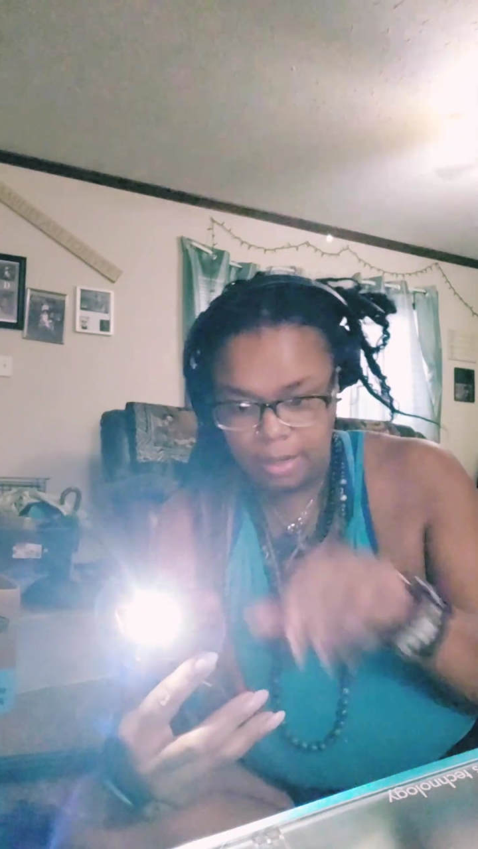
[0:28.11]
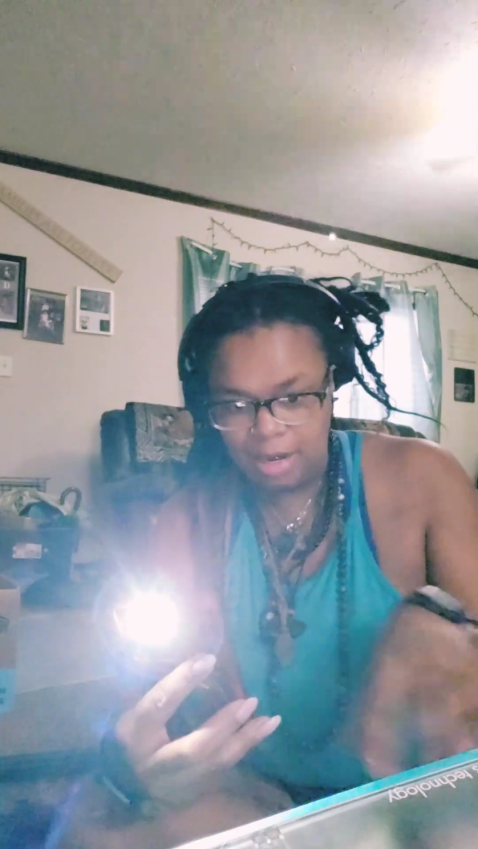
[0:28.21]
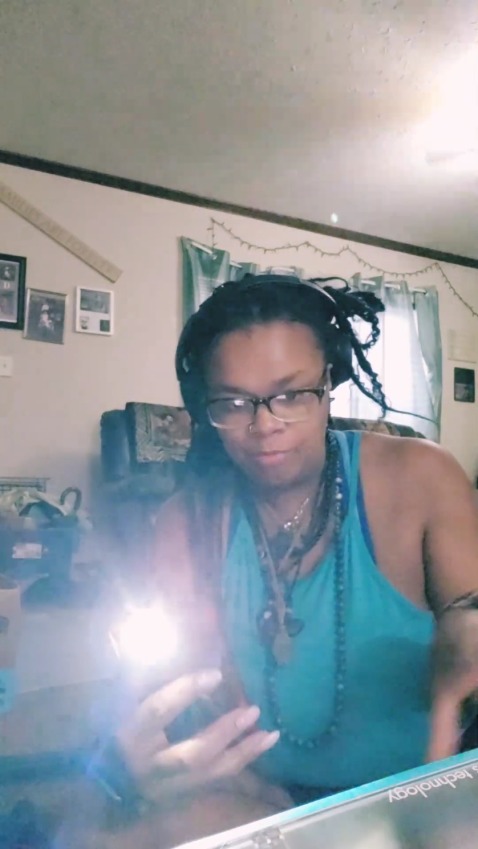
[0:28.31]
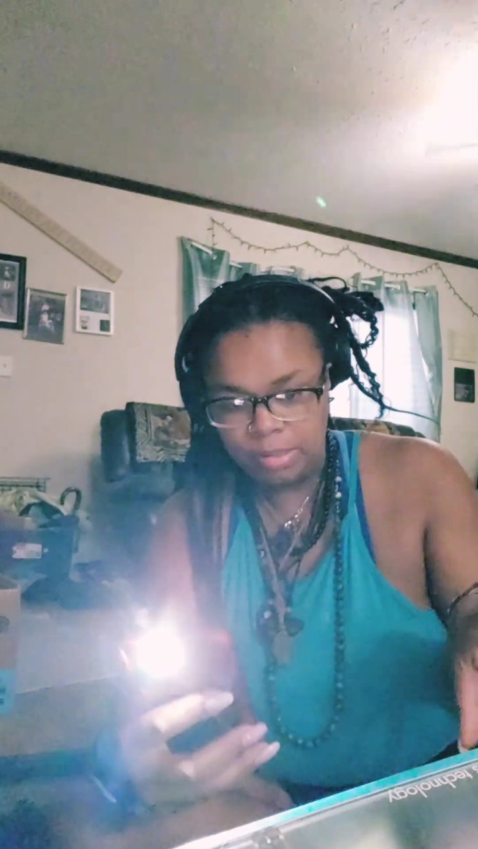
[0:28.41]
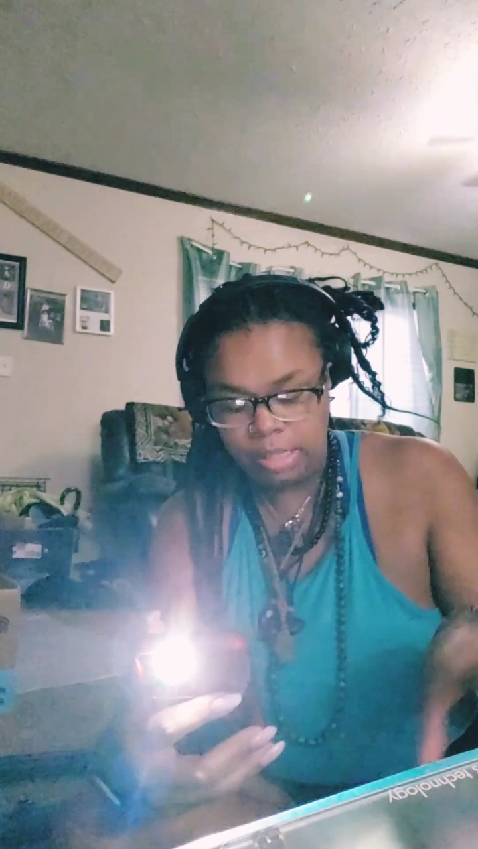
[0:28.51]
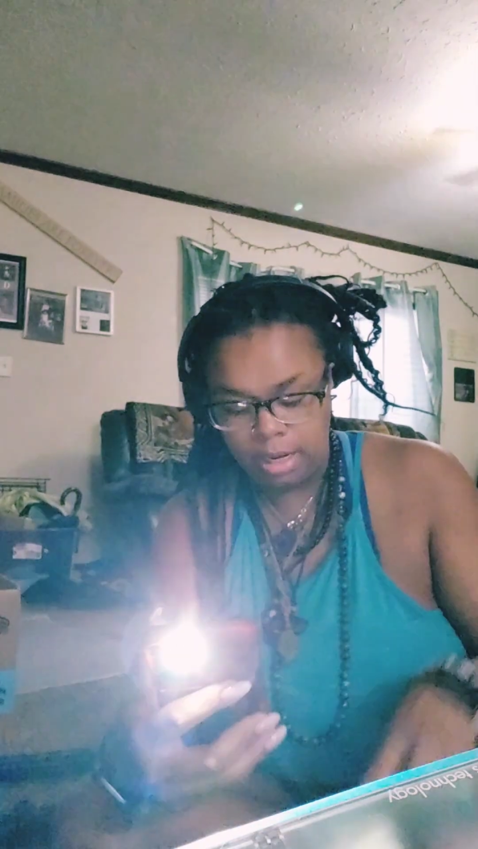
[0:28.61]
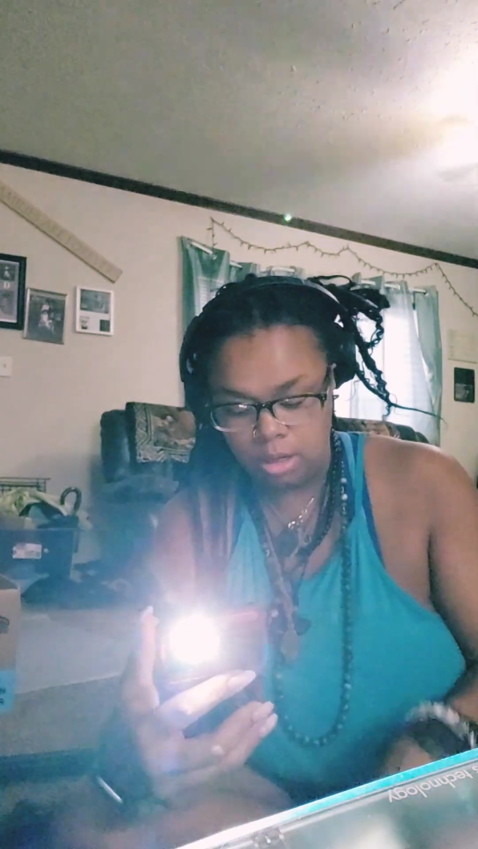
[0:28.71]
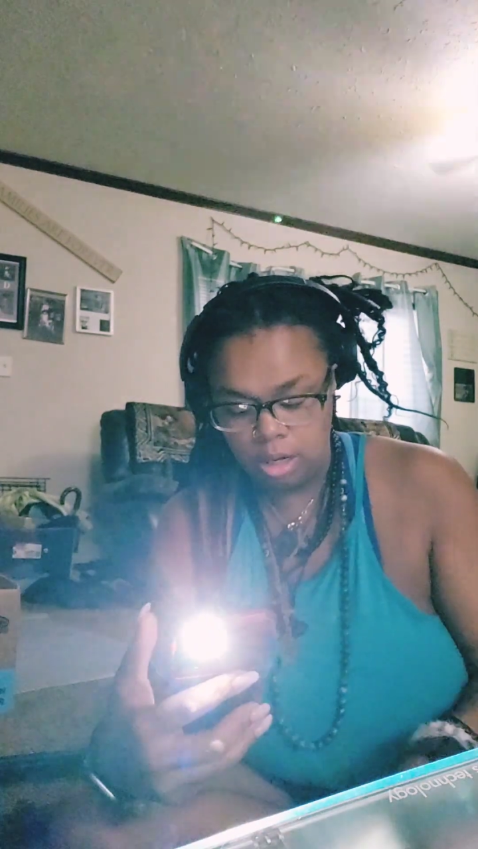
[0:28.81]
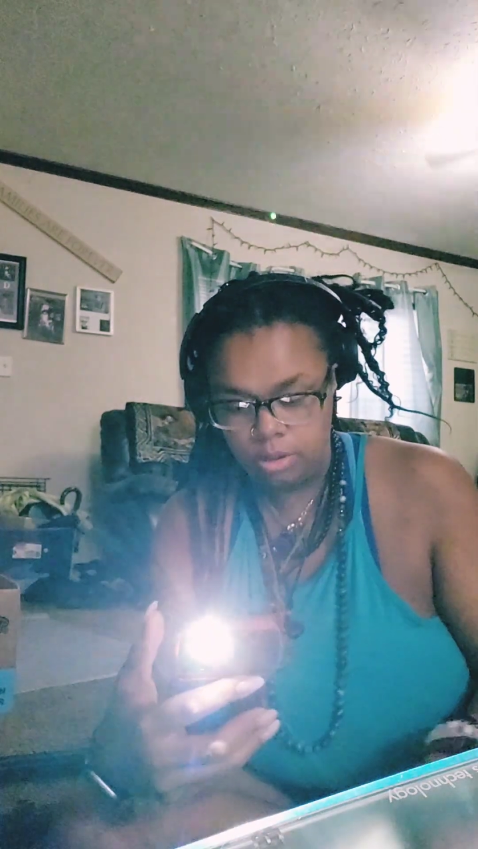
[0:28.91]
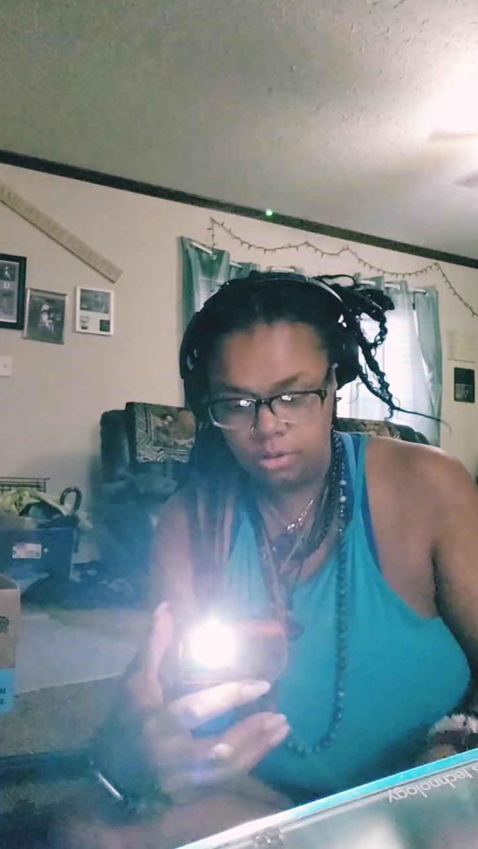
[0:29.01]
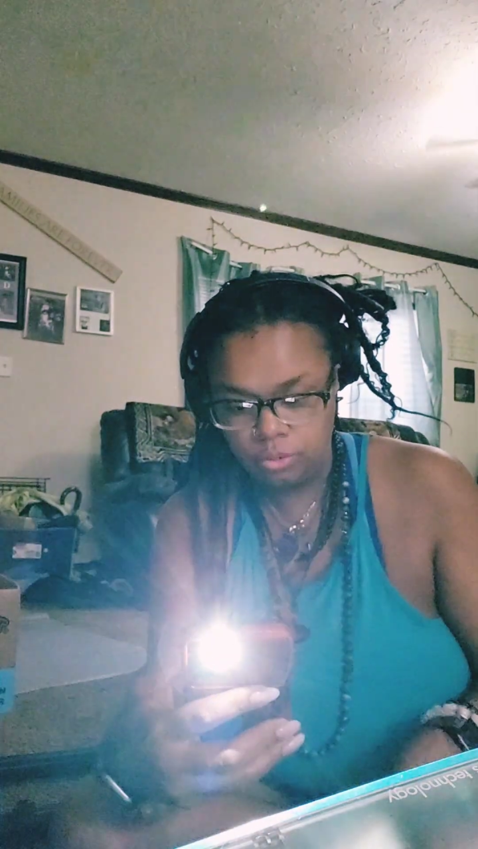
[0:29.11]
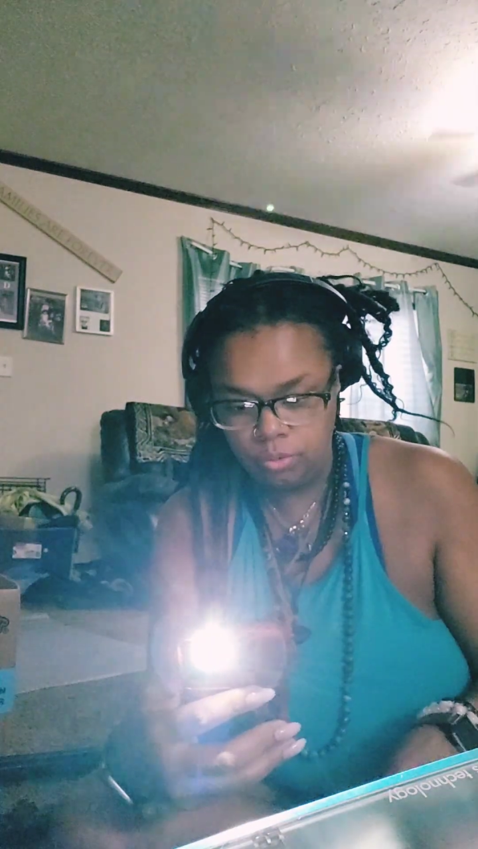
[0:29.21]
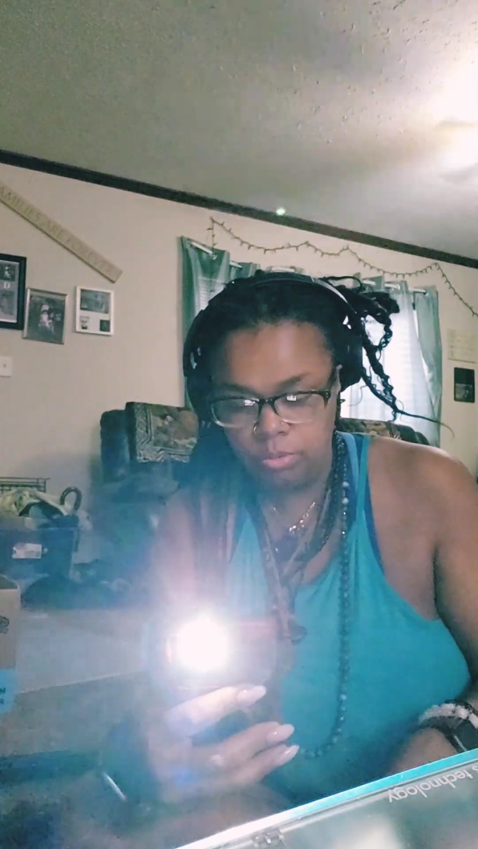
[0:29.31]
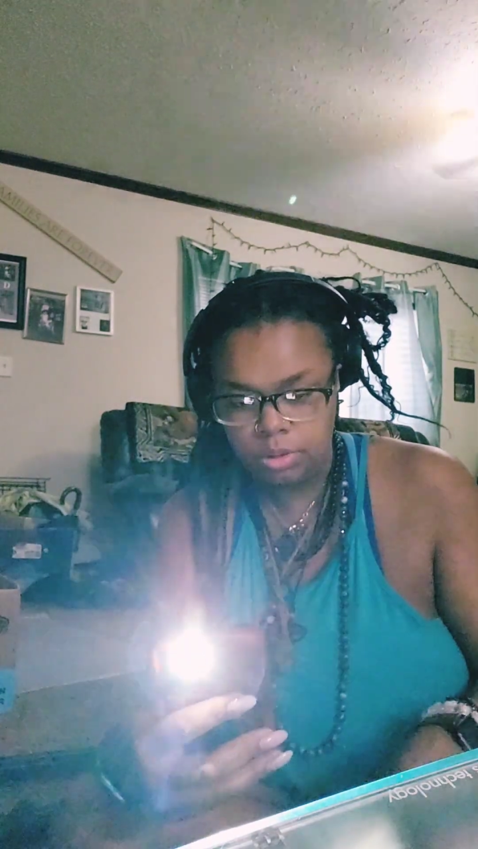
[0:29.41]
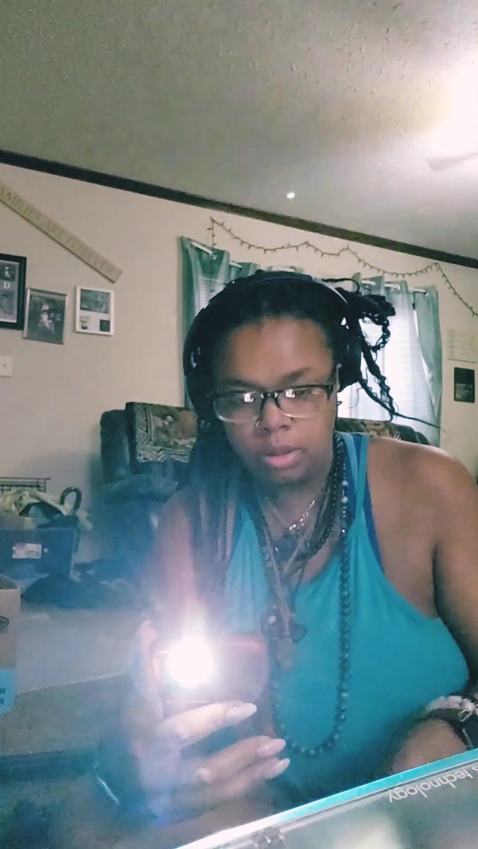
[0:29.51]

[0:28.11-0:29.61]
and I've been taking all of the screws